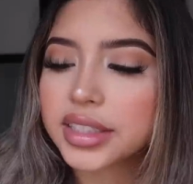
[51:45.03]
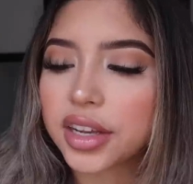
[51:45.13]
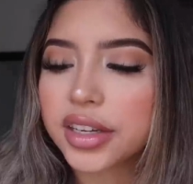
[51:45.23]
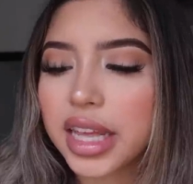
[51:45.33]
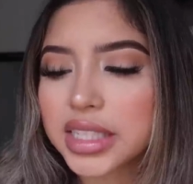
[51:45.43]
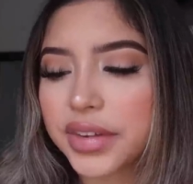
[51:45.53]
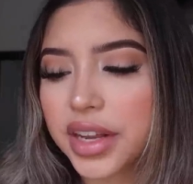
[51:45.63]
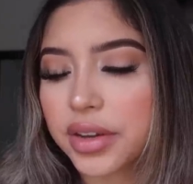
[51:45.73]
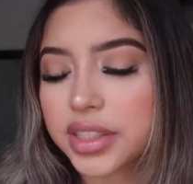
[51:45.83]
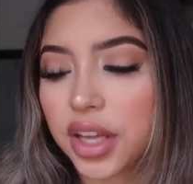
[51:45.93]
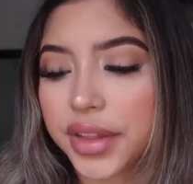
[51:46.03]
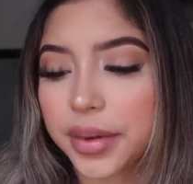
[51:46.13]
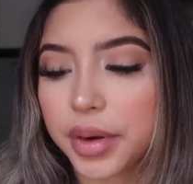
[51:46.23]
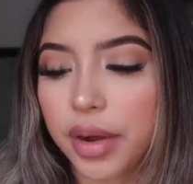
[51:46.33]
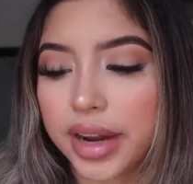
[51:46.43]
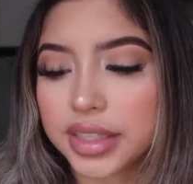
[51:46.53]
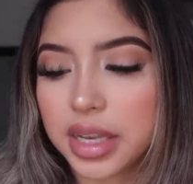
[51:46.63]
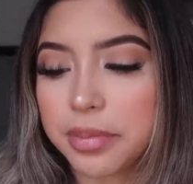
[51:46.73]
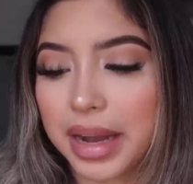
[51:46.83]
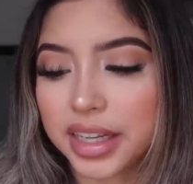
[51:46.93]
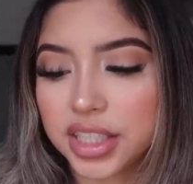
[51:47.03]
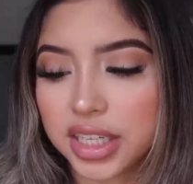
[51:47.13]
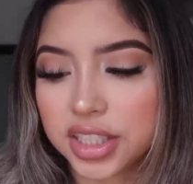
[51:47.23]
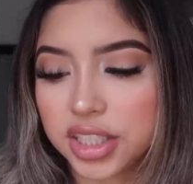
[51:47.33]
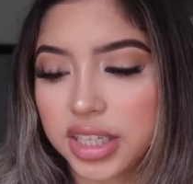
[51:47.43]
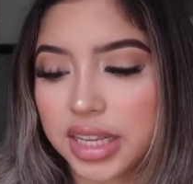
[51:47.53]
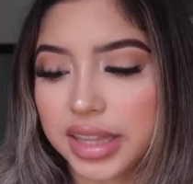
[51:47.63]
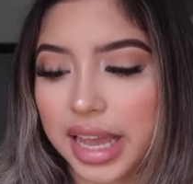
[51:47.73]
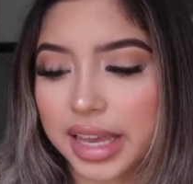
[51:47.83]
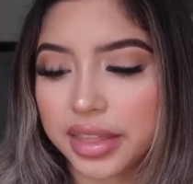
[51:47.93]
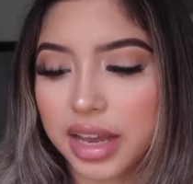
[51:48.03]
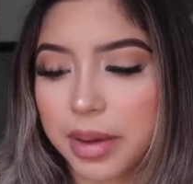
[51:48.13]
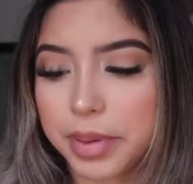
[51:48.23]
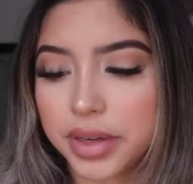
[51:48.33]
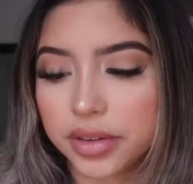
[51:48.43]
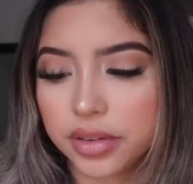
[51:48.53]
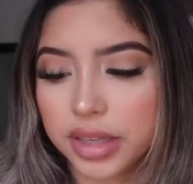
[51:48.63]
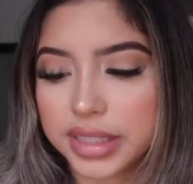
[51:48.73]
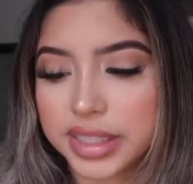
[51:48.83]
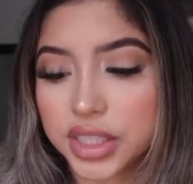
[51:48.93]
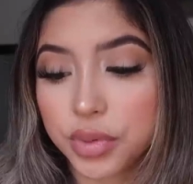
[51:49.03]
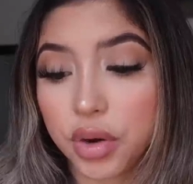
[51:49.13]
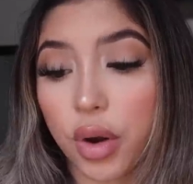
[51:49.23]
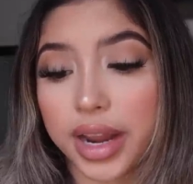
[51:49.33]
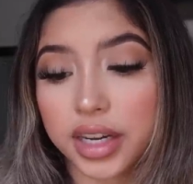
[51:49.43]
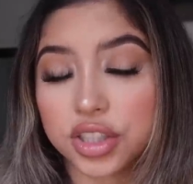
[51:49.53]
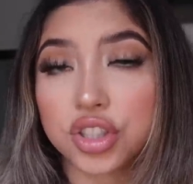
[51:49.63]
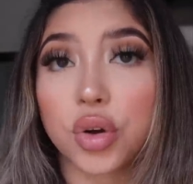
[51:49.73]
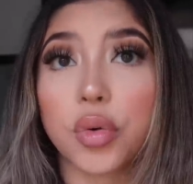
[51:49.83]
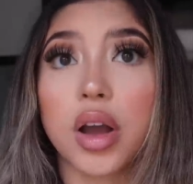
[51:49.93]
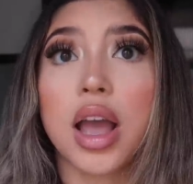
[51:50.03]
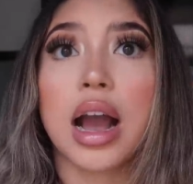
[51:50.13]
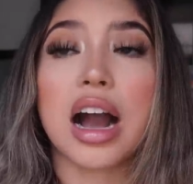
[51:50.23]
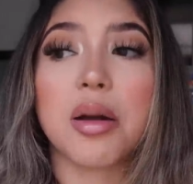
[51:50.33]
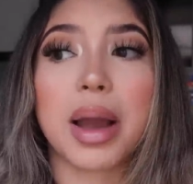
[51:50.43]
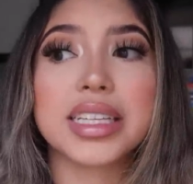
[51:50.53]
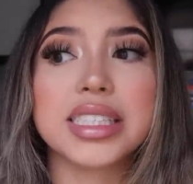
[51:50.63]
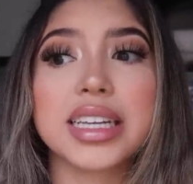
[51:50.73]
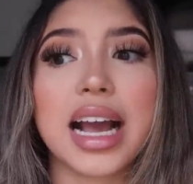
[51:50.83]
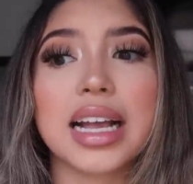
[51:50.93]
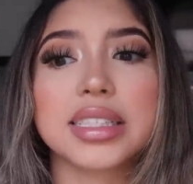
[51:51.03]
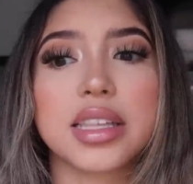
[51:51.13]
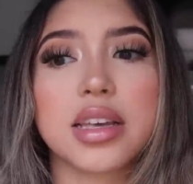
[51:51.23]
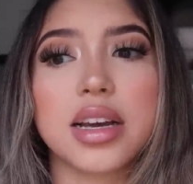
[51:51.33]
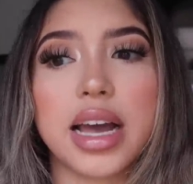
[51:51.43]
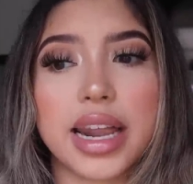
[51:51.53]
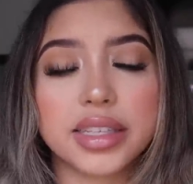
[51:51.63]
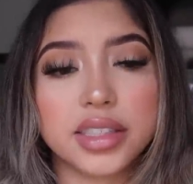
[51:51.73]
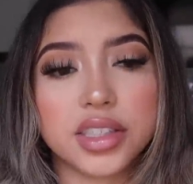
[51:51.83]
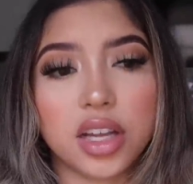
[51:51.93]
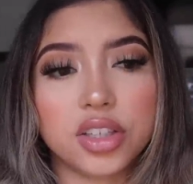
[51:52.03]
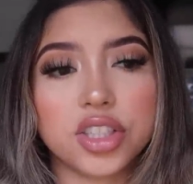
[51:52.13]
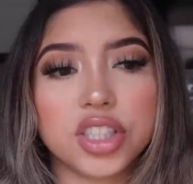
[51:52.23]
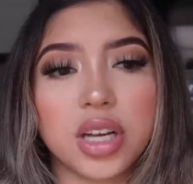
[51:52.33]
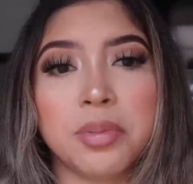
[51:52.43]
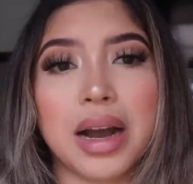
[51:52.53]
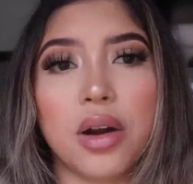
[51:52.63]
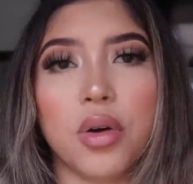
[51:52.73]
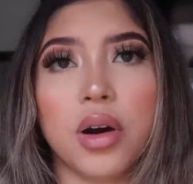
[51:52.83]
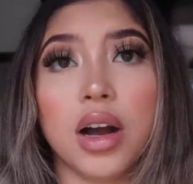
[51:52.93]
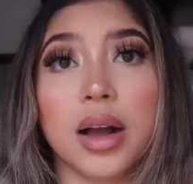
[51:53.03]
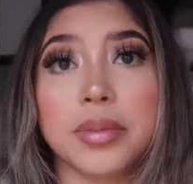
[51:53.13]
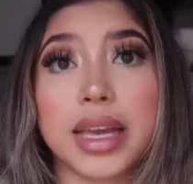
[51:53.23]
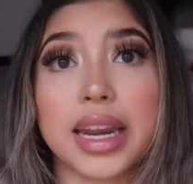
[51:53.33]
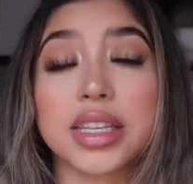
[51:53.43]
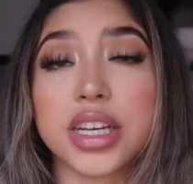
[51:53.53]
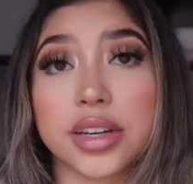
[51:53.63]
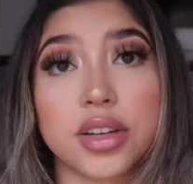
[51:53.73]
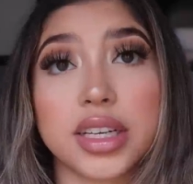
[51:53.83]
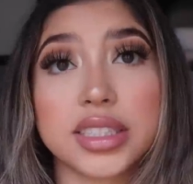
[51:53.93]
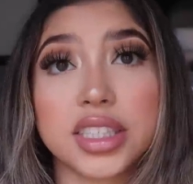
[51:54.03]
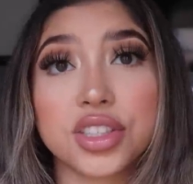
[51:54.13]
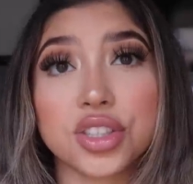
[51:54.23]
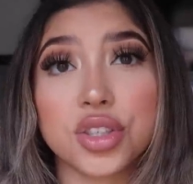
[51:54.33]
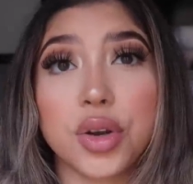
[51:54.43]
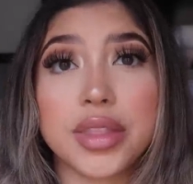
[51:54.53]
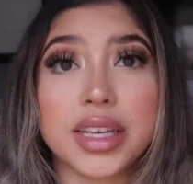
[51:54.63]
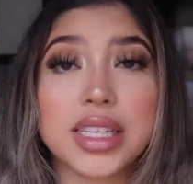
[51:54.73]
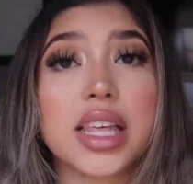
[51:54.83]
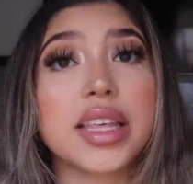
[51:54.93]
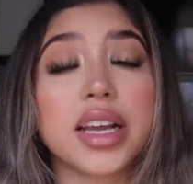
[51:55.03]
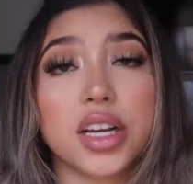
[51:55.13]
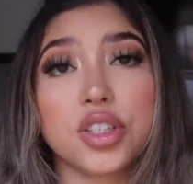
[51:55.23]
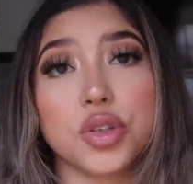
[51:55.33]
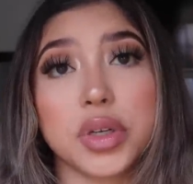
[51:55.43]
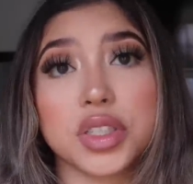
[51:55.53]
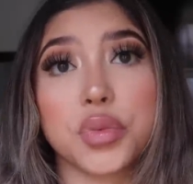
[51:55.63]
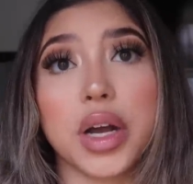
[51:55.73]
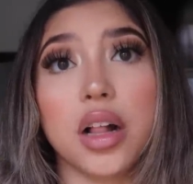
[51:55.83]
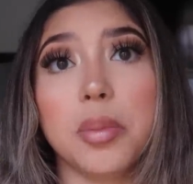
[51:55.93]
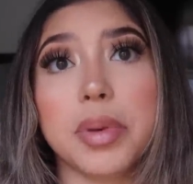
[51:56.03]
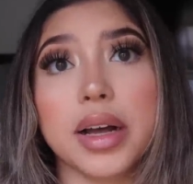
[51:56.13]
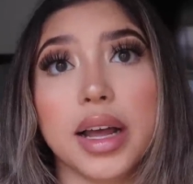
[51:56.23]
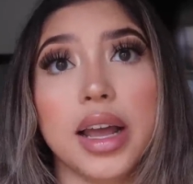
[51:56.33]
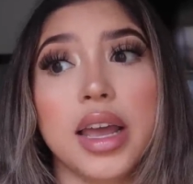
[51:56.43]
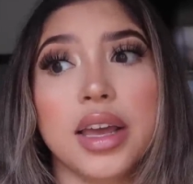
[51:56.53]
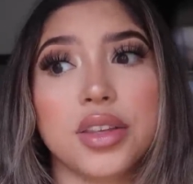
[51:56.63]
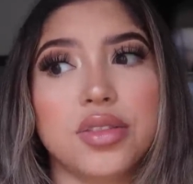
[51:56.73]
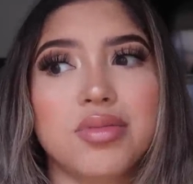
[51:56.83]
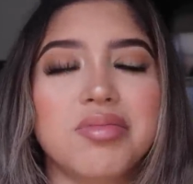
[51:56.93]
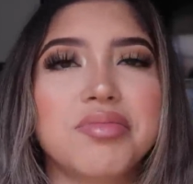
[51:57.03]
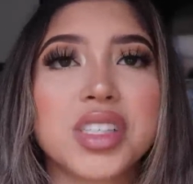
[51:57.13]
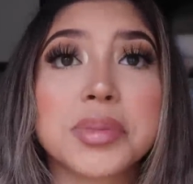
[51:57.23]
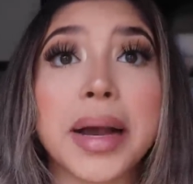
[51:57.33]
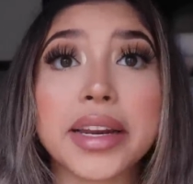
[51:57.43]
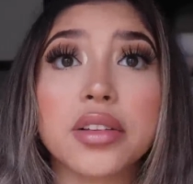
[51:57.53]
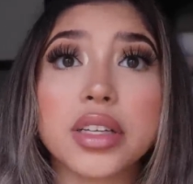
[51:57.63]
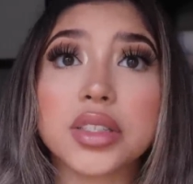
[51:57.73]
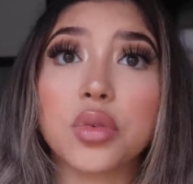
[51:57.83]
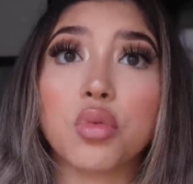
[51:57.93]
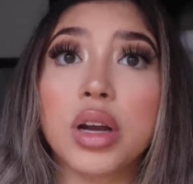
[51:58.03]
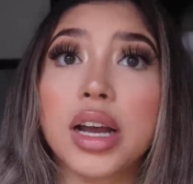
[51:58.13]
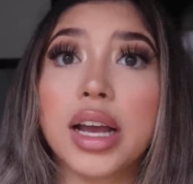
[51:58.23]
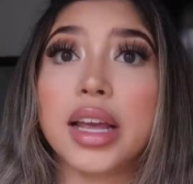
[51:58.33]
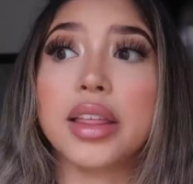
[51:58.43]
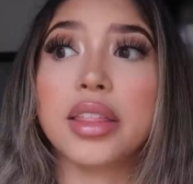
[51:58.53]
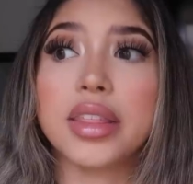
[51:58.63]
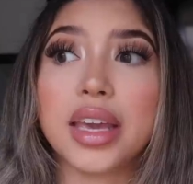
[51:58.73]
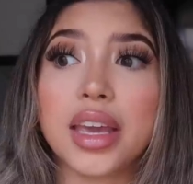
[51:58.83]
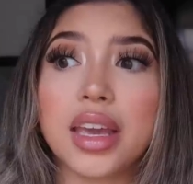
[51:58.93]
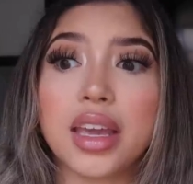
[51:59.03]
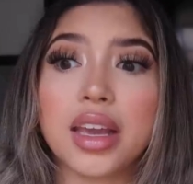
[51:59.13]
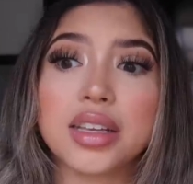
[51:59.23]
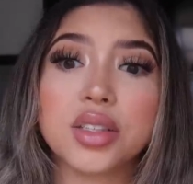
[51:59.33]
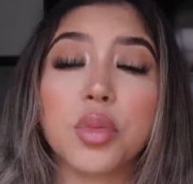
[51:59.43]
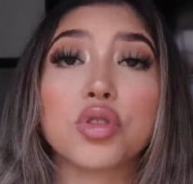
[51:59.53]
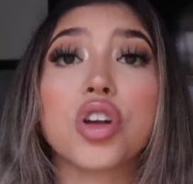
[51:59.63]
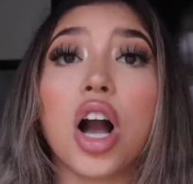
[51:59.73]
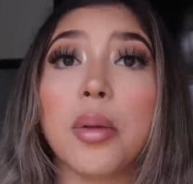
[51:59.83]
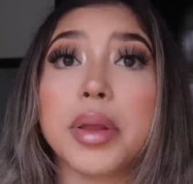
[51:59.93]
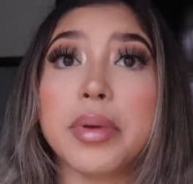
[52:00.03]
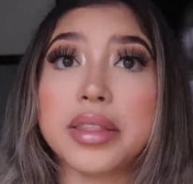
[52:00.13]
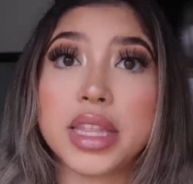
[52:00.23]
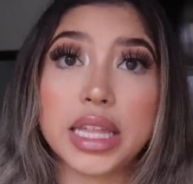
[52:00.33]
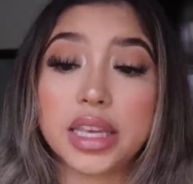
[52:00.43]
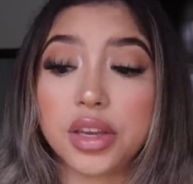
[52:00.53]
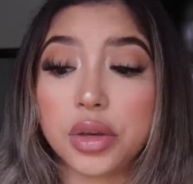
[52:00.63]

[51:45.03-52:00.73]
I saw your last video and saw that it requires a back injection like the epidural. Is this required? So I did ask the anesthesiologist about getting general anesthesia too, and they said that they could do it as well, but spinal is the most common method that they